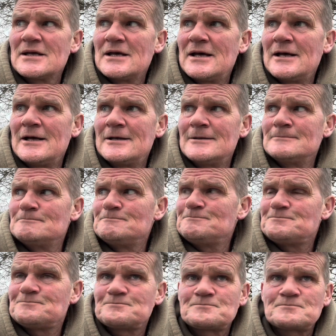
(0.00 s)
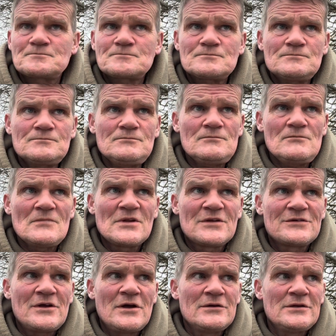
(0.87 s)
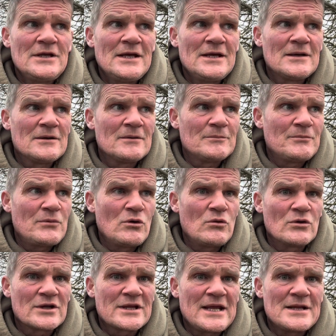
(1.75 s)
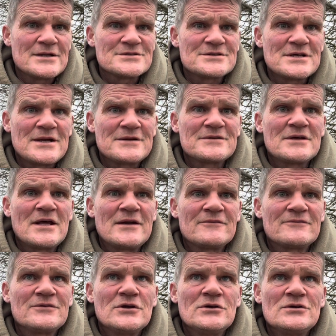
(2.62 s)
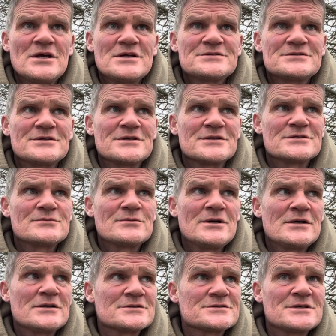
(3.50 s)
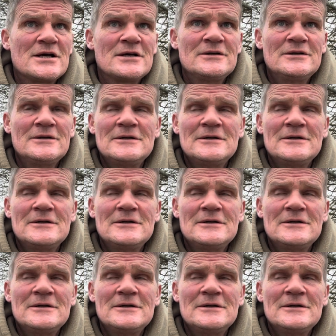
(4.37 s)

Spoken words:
So yeah, by all accounts, he had a few yesterday as well. So